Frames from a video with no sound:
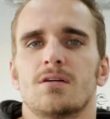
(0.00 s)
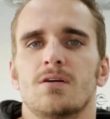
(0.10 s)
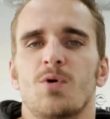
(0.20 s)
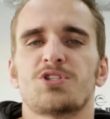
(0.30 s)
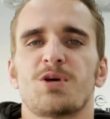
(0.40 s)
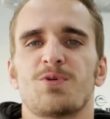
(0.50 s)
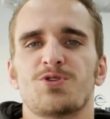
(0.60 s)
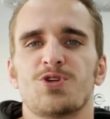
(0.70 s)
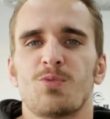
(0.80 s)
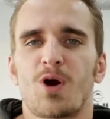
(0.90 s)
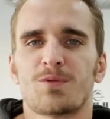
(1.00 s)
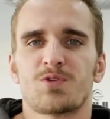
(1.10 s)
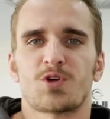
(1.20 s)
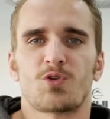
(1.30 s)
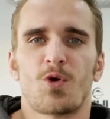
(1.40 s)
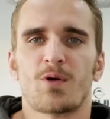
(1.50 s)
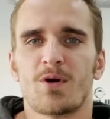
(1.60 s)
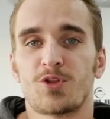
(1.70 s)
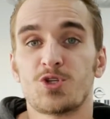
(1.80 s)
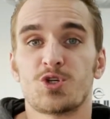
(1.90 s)
What's up, YouTube? Welcome to the Growing
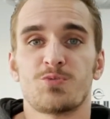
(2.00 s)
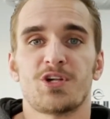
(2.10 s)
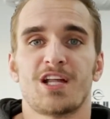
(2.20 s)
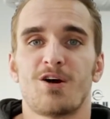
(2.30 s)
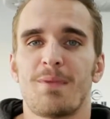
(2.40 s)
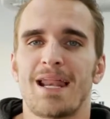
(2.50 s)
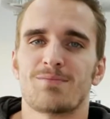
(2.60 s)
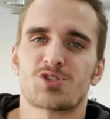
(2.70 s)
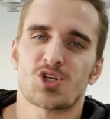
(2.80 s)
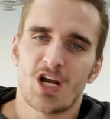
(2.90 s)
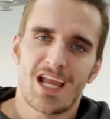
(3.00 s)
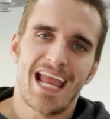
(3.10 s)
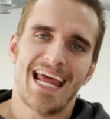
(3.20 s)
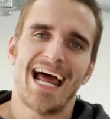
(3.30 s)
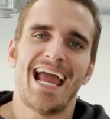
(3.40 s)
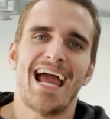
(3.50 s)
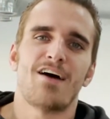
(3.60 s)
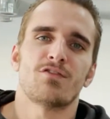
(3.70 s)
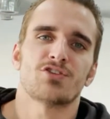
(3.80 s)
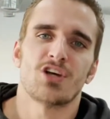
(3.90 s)
Wealth YouTube channel. My name's Trey, and I
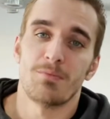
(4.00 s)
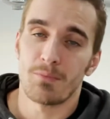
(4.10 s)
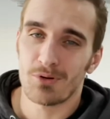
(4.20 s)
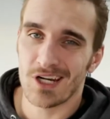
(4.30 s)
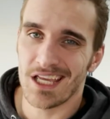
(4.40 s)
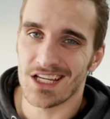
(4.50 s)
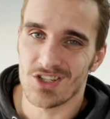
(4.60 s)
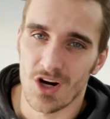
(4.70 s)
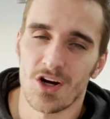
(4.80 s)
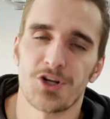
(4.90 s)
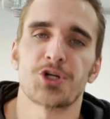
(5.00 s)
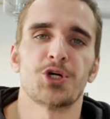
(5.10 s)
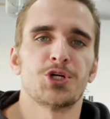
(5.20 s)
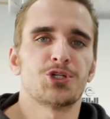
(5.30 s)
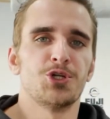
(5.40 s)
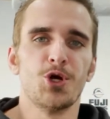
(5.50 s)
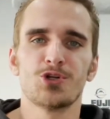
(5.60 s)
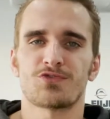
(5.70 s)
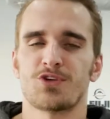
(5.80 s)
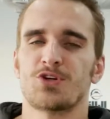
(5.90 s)
have some pretty darn good
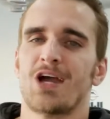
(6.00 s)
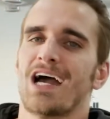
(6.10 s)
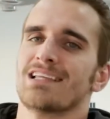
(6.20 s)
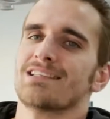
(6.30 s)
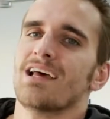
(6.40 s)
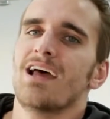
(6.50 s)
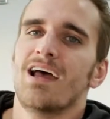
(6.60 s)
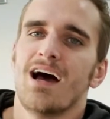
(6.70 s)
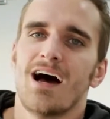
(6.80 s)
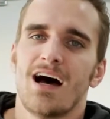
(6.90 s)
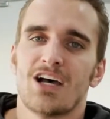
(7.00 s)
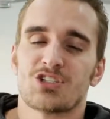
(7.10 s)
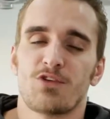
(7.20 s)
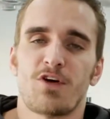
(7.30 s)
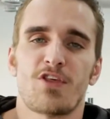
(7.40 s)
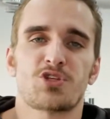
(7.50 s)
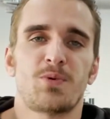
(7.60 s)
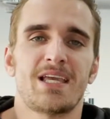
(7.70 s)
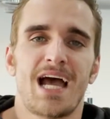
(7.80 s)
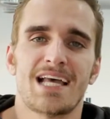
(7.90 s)
news for you guys. So far this
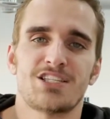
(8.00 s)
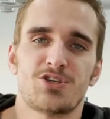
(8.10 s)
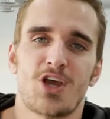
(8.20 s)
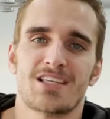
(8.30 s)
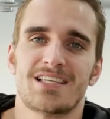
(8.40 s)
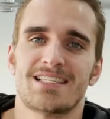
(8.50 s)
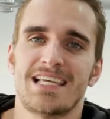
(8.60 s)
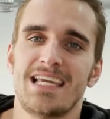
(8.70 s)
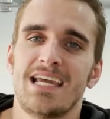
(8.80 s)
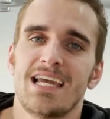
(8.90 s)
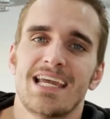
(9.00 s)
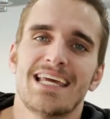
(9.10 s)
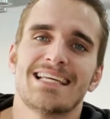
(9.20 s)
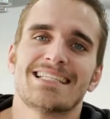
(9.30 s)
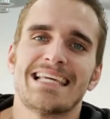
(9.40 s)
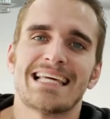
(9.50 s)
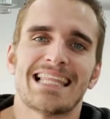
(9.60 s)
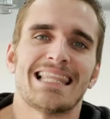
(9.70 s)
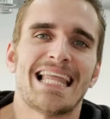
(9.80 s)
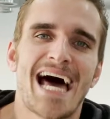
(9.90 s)
week, guys, as you guys can see, it is the
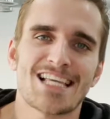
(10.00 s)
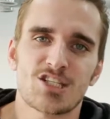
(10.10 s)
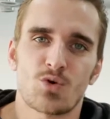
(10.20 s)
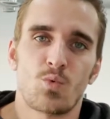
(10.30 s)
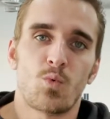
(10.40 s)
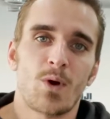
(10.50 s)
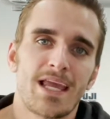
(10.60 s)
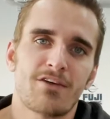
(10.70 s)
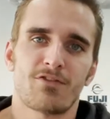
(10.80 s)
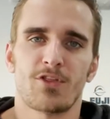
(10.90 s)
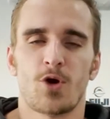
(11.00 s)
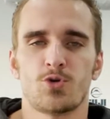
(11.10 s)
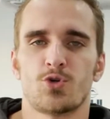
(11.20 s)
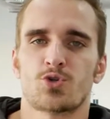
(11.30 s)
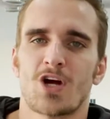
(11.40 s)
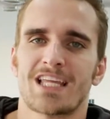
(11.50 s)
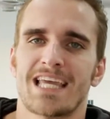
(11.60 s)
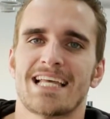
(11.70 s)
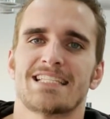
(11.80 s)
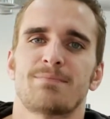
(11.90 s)
last week for those who track
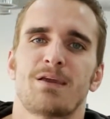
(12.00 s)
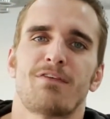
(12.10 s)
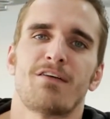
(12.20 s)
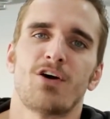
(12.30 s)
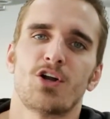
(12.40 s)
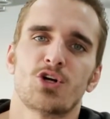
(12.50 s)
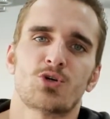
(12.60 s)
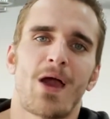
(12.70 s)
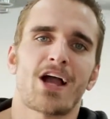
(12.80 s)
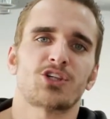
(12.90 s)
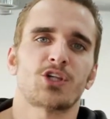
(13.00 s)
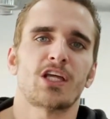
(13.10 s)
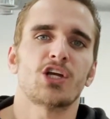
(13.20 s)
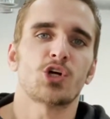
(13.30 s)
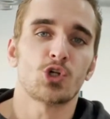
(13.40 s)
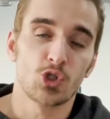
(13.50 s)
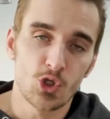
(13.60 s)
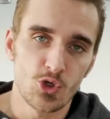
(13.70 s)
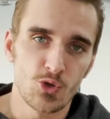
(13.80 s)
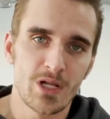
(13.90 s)
the S&P 500 to actually
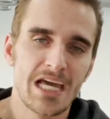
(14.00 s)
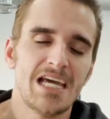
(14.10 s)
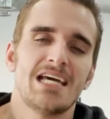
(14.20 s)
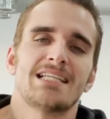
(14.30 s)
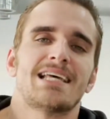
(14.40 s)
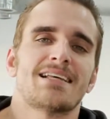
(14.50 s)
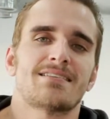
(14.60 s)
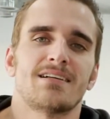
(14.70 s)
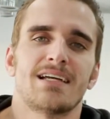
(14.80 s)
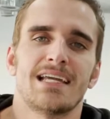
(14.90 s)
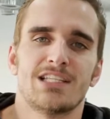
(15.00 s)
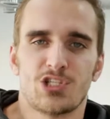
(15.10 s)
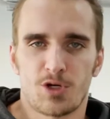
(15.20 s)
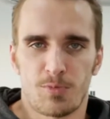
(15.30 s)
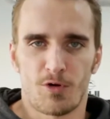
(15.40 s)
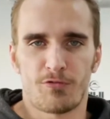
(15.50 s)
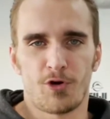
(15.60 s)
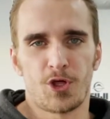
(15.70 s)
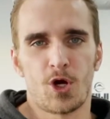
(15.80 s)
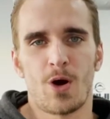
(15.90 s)
include Tesla into their
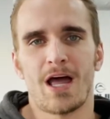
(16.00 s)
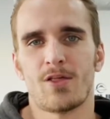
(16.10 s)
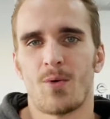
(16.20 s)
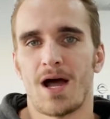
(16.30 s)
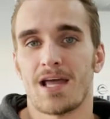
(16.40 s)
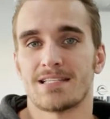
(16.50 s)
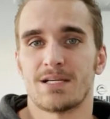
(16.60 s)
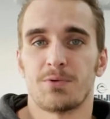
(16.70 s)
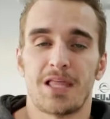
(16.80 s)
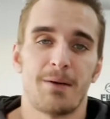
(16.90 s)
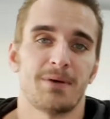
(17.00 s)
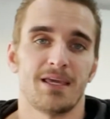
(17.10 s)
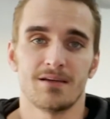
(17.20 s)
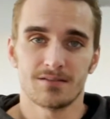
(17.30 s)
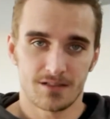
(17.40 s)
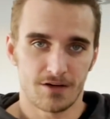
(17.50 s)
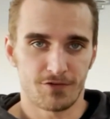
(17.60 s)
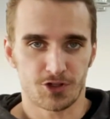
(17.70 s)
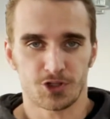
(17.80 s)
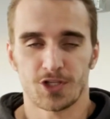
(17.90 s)
portfolio. Otherwise, they will not be
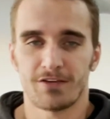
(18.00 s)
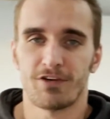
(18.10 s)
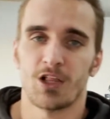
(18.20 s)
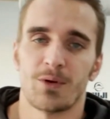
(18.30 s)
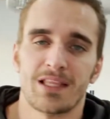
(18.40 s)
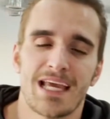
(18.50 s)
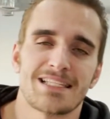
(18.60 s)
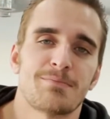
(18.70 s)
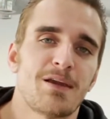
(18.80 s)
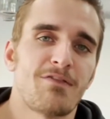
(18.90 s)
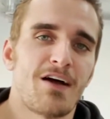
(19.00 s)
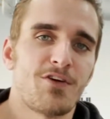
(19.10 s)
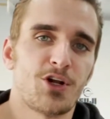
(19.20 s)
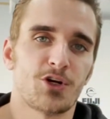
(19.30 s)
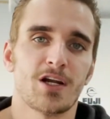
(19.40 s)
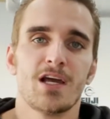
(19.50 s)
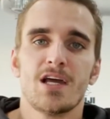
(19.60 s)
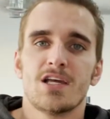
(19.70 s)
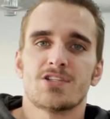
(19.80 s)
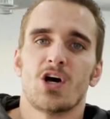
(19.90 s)
officially following the S&P 500.
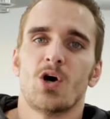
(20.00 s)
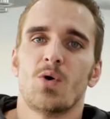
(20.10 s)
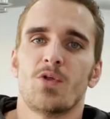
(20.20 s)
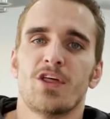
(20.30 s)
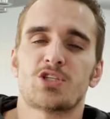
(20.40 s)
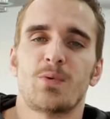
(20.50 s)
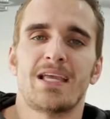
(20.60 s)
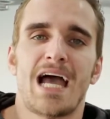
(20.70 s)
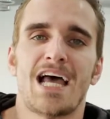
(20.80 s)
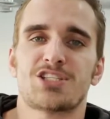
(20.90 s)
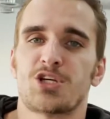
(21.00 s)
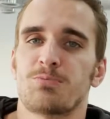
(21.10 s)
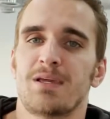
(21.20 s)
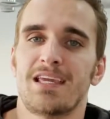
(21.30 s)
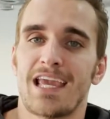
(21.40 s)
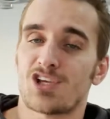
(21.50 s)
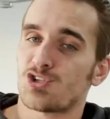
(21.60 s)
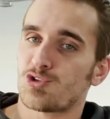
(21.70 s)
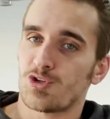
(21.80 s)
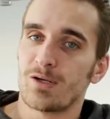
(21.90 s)
So this week, guys, could be
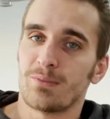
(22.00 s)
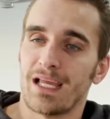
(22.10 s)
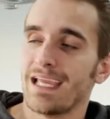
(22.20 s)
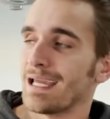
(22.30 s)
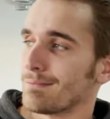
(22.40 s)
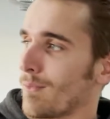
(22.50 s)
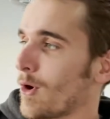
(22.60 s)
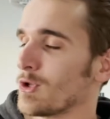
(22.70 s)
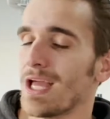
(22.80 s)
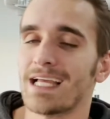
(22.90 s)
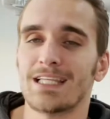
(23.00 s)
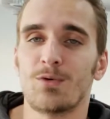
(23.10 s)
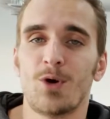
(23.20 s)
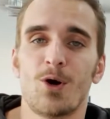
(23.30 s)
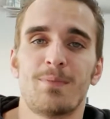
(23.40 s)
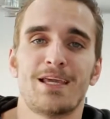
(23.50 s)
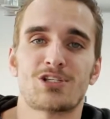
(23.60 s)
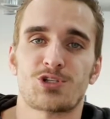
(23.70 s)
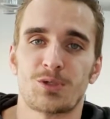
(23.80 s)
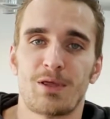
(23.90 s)
extremely, and more than likely will be
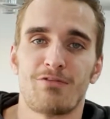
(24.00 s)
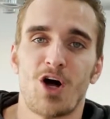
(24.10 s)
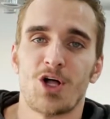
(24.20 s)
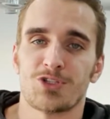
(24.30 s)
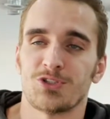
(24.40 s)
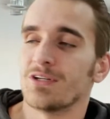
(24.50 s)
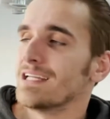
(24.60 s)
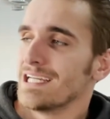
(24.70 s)
extremely volatile.